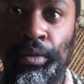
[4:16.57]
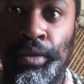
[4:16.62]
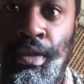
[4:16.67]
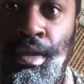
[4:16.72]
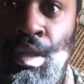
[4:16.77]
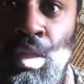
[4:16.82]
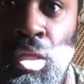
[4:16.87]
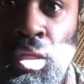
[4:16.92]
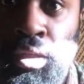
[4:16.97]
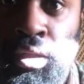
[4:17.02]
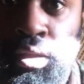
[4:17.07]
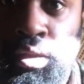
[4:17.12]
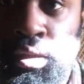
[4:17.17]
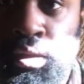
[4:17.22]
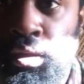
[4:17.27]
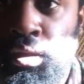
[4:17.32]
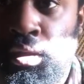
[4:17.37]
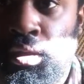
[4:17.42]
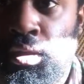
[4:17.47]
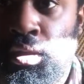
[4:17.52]
Slovakia.
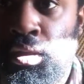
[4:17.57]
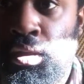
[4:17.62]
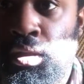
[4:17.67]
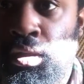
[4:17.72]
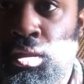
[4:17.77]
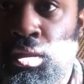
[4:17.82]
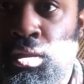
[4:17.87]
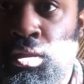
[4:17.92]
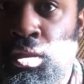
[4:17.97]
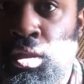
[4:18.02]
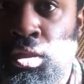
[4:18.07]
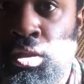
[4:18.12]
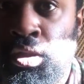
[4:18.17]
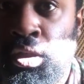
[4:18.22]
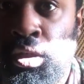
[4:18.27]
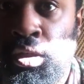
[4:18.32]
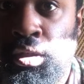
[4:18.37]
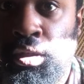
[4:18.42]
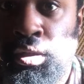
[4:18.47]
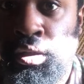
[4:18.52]
So it's hard to